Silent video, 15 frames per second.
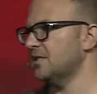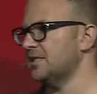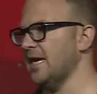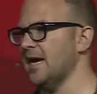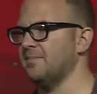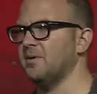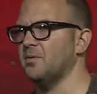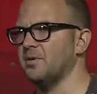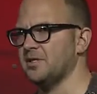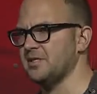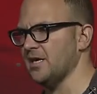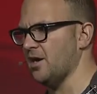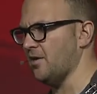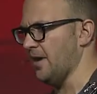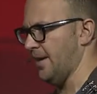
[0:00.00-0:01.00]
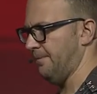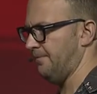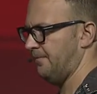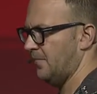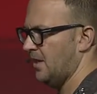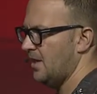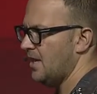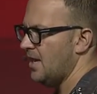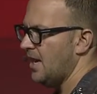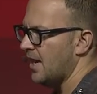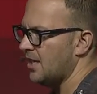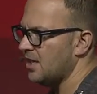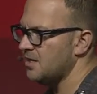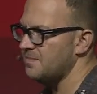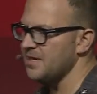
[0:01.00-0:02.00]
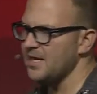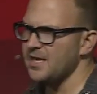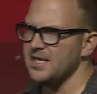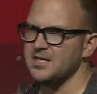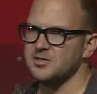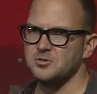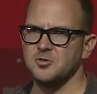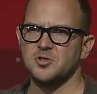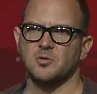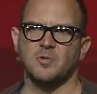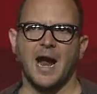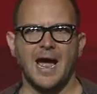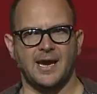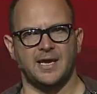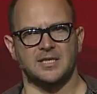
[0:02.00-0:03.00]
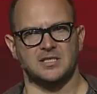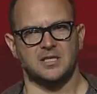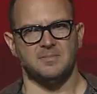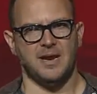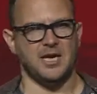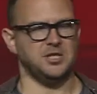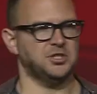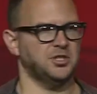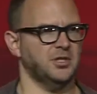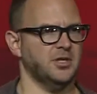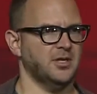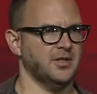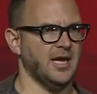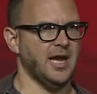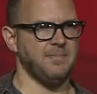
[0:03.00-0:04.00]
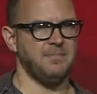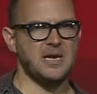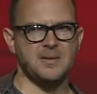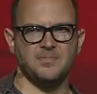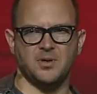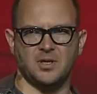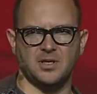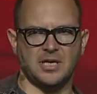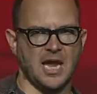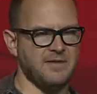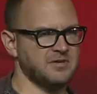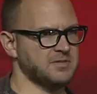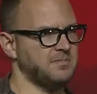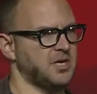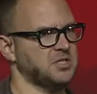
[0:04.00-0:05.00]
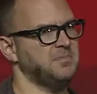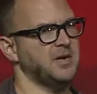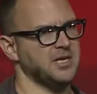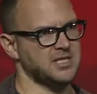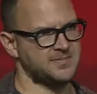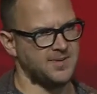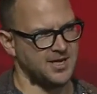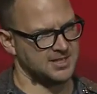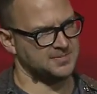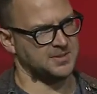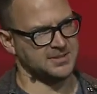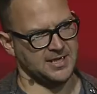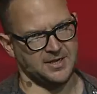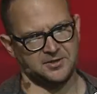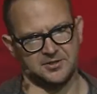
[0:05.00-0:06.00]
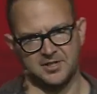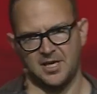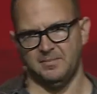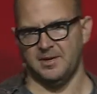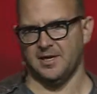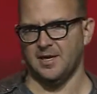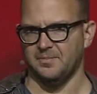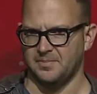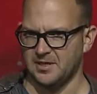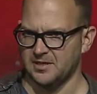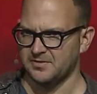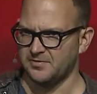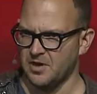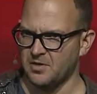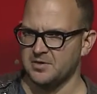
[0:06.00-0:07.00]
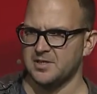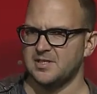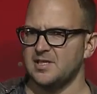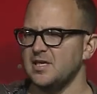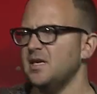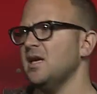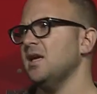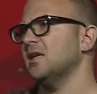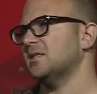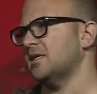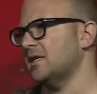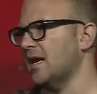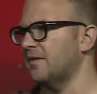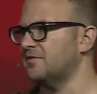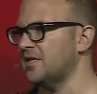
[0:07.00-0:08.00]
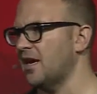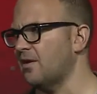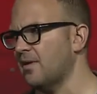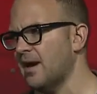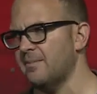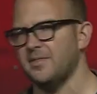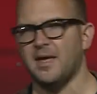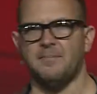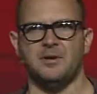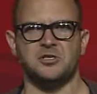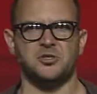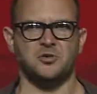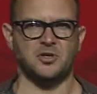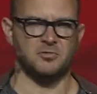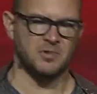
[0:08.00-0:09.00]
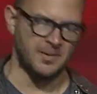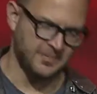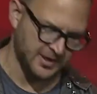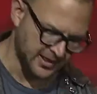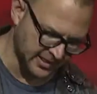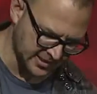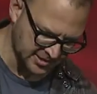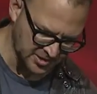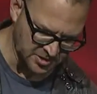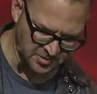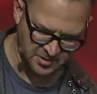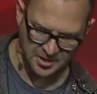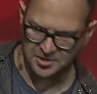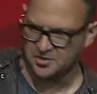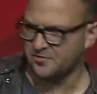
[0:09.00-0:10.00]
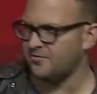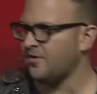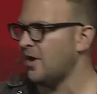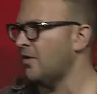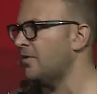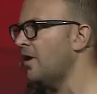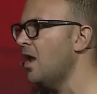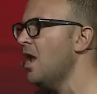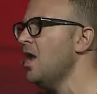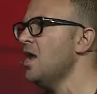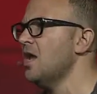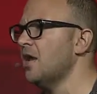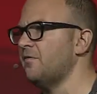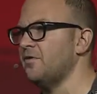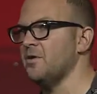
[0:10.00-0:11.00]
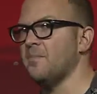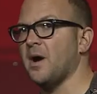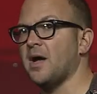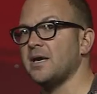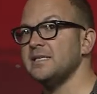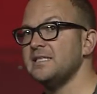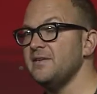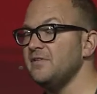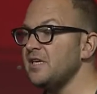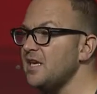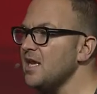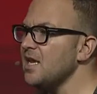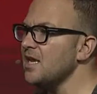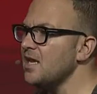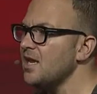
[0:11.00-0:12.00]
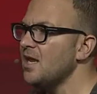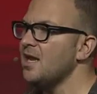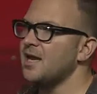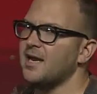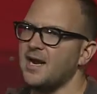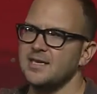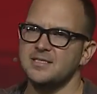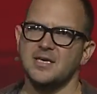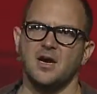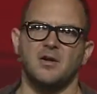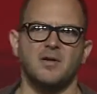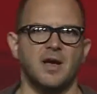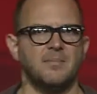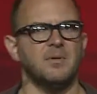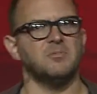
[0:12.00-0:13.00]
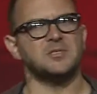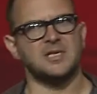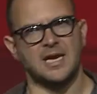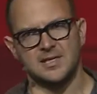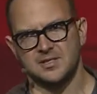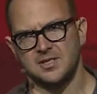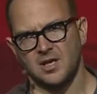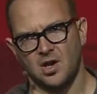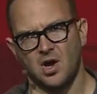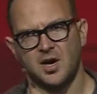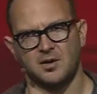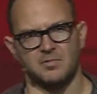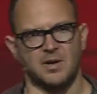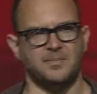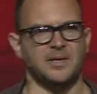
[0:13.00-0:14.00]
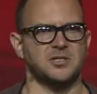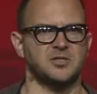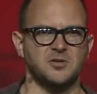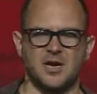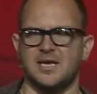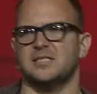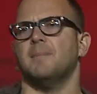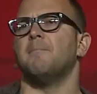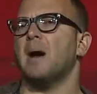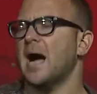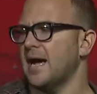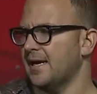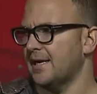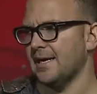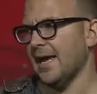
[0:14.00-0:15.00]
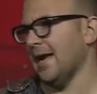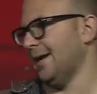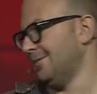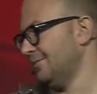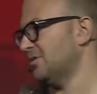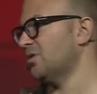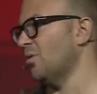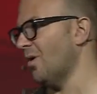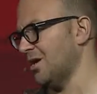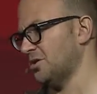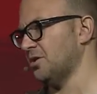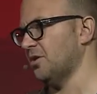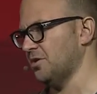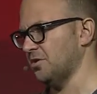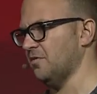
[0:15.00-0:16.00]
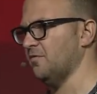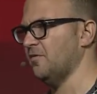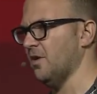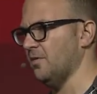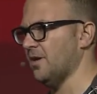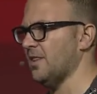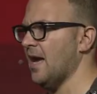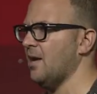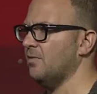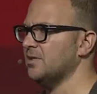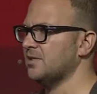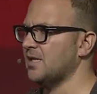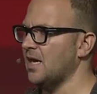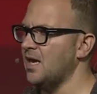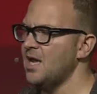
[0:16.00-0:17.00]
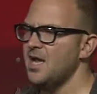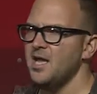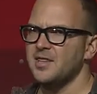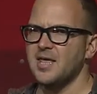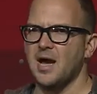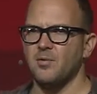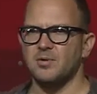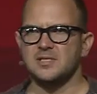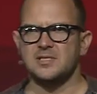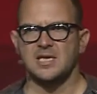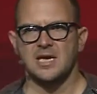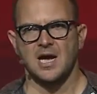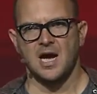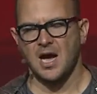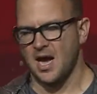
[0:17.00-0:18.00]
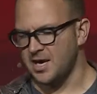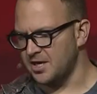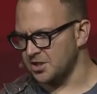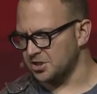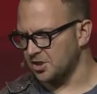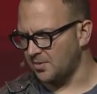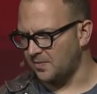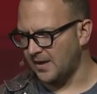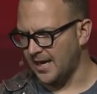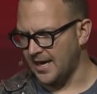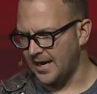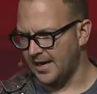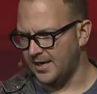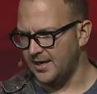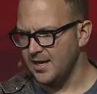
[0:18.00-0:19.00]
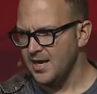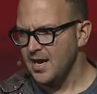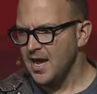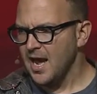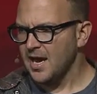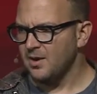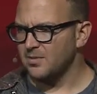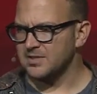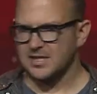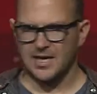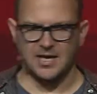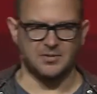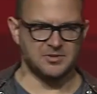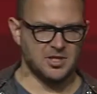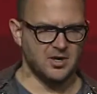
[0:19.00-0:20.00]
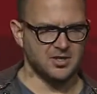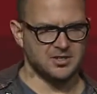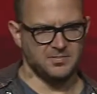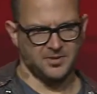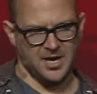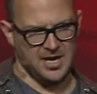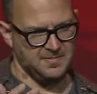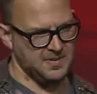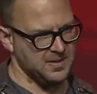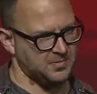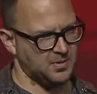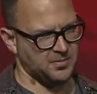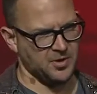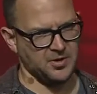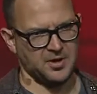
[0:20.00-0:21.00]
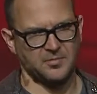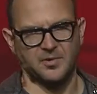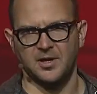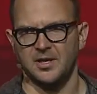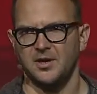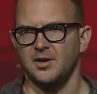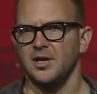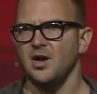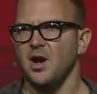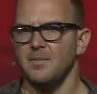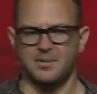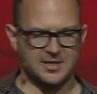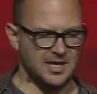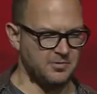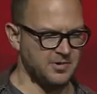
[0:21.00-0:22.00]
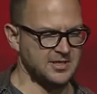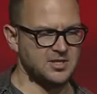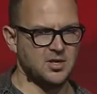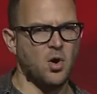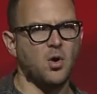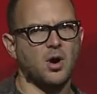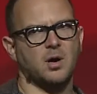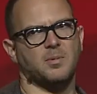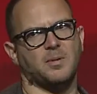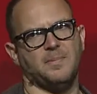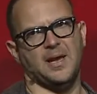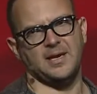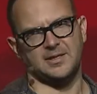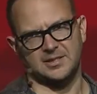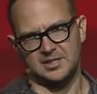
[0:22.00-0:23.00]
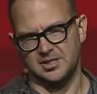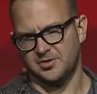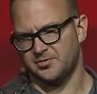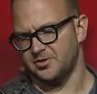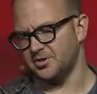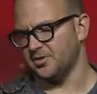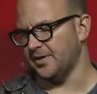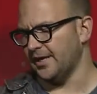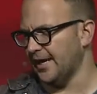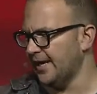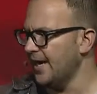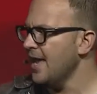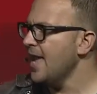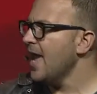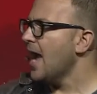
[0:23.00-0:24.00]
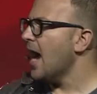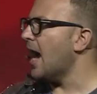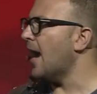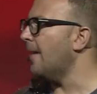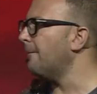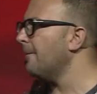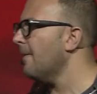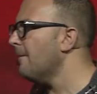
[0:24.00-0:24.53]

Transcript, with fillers: tamper with DRM. And in the beginning, this was a racket to make sure that people gave as much money as possible to entertainment companies. If you owned a CD, it didn't have DRM, and that meant you could rip it and listen to it on your phone. If you bought a DVD, it had DRM. It was against the law to rip it, so you had to buy it again to watch it on your phone. And that was the, that was the uh, initial plan. And it wasn't like it was hard to break. People broke it really early on, but they risked horrible penalties for doing it. Um,